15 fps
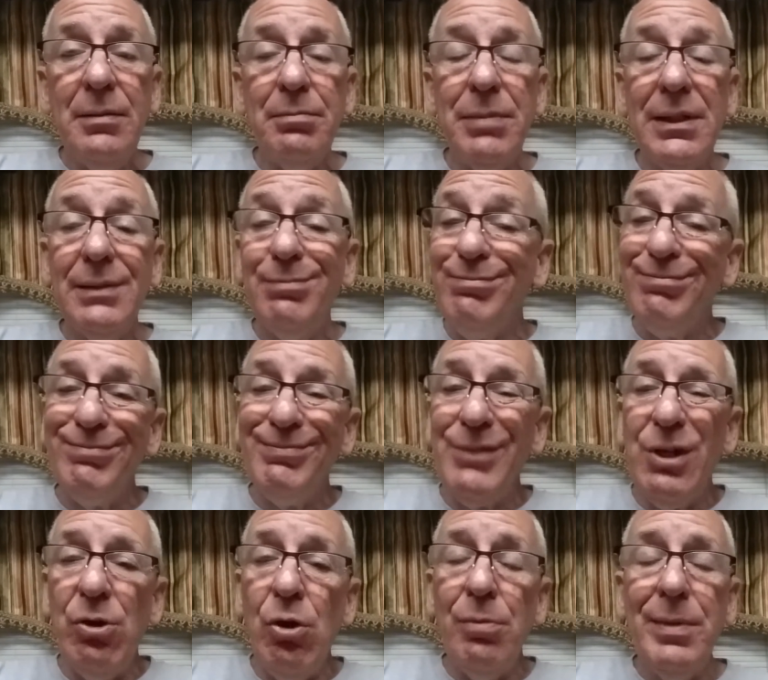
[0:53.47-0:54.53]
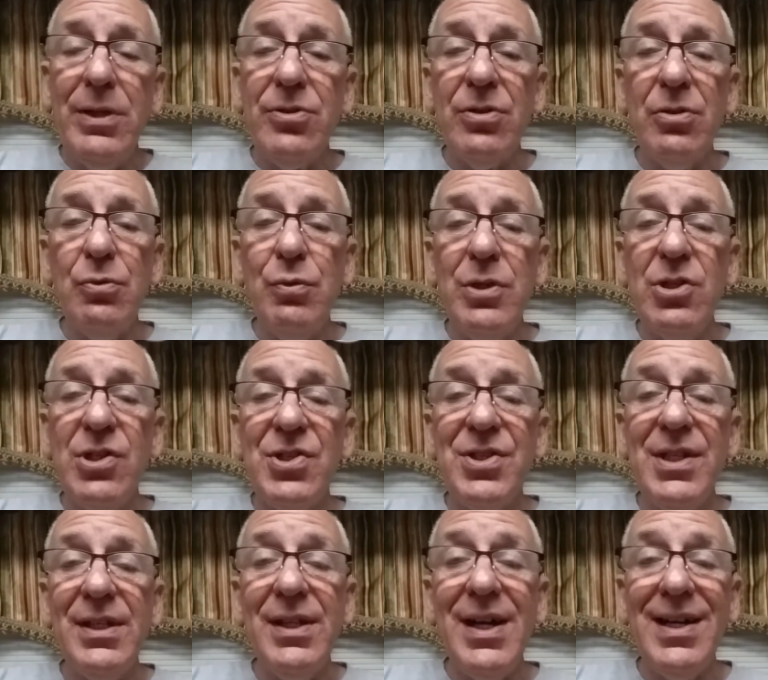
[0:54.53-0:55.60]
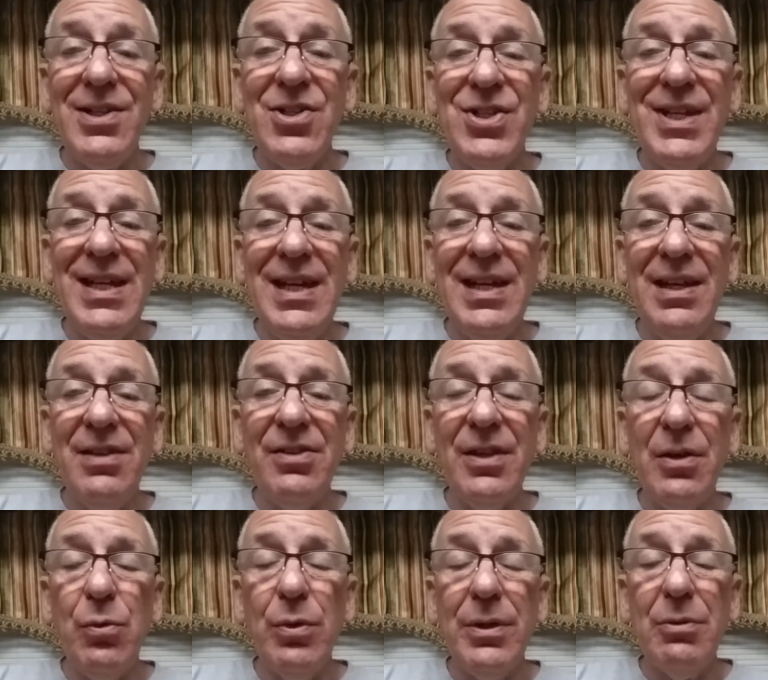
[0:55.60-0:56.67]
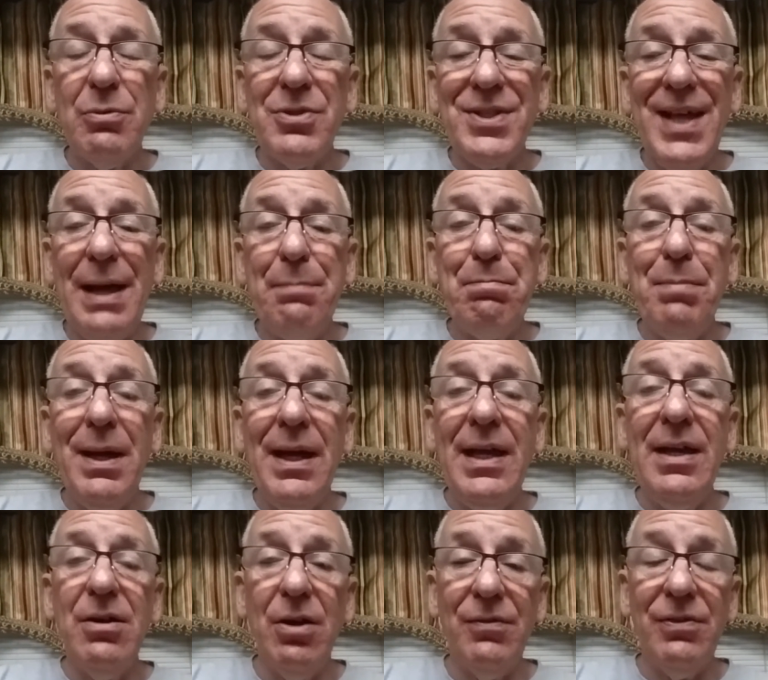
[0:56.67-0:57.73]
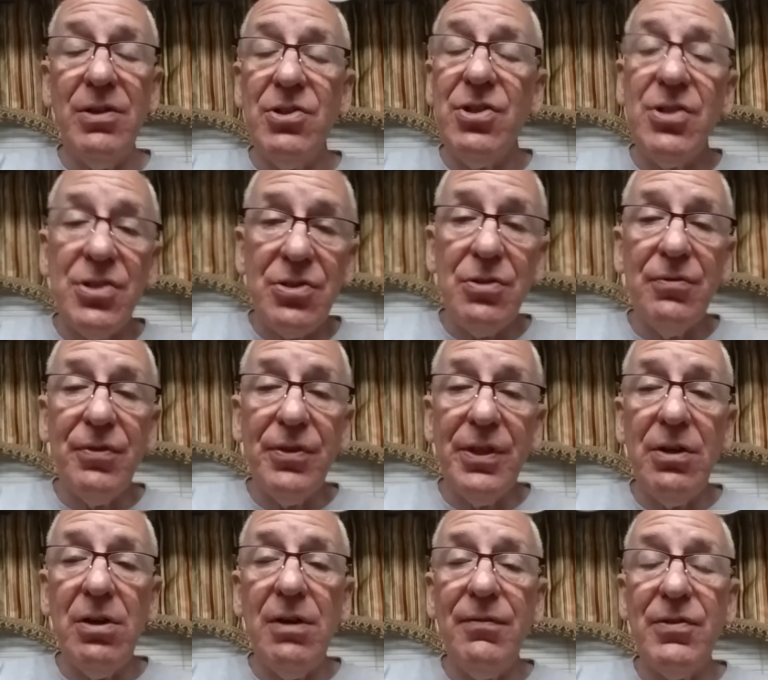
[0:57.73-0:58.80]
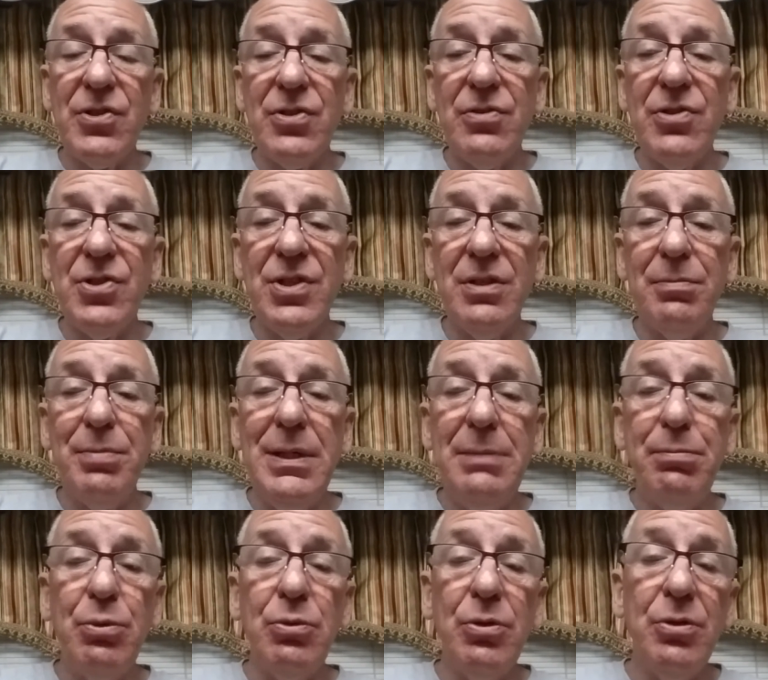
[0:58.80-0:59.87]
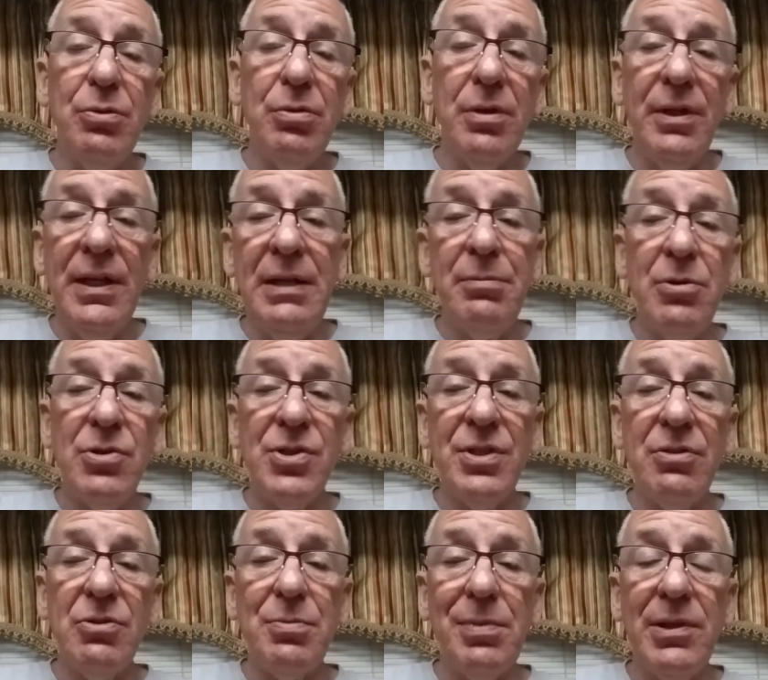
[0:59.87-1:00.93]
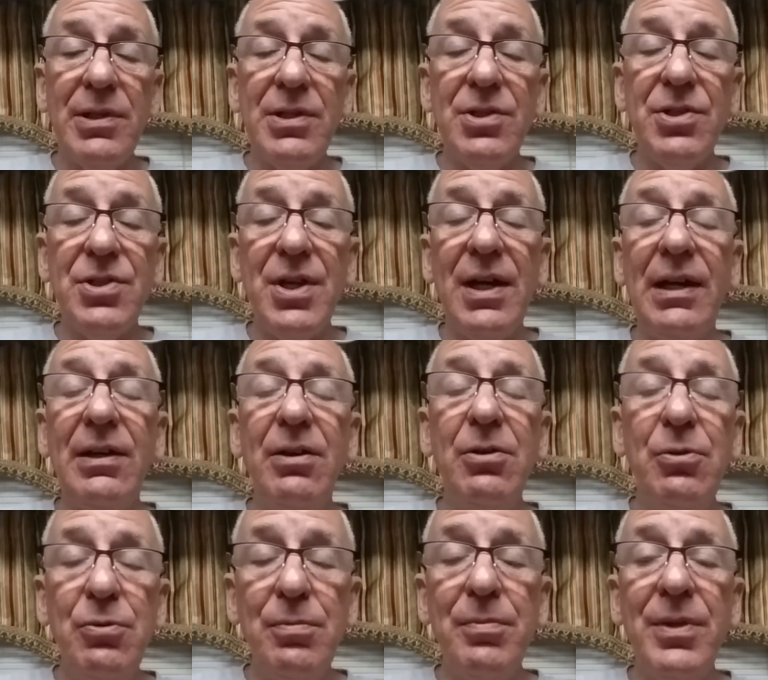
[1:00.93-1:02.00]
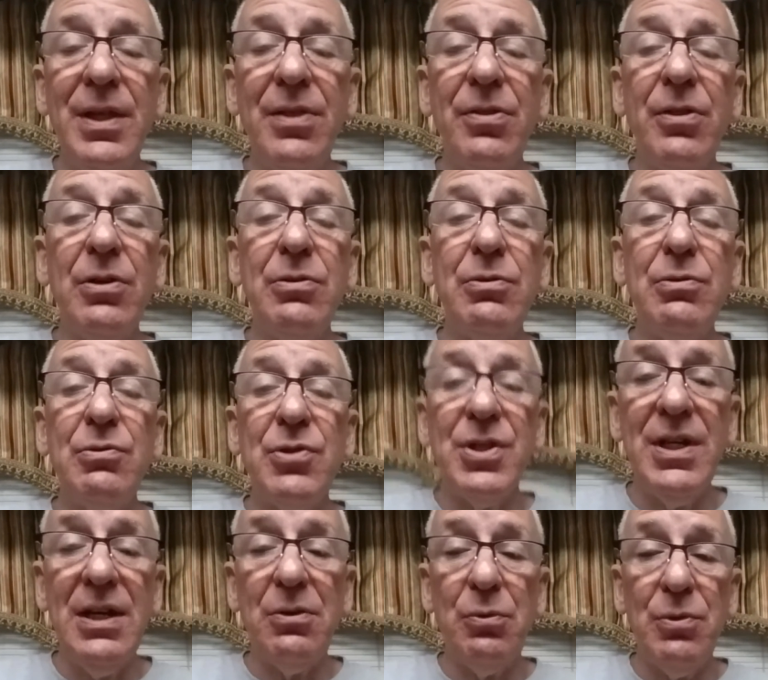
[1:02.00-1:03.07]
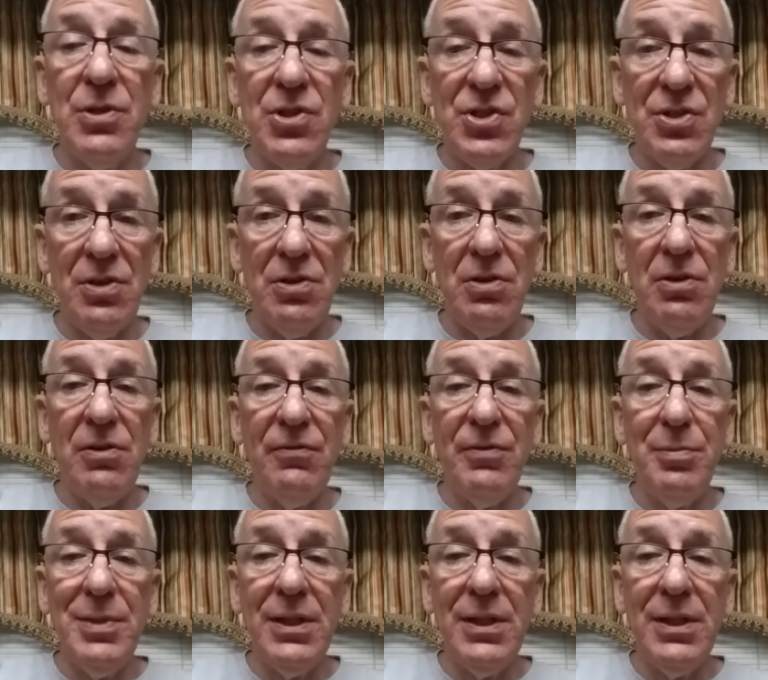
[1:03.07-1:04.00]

But all be told, we just did not see anything where there was that payoff. Let's just hope for the officers and the people who are neighbors in those places. I hope that those get resolved,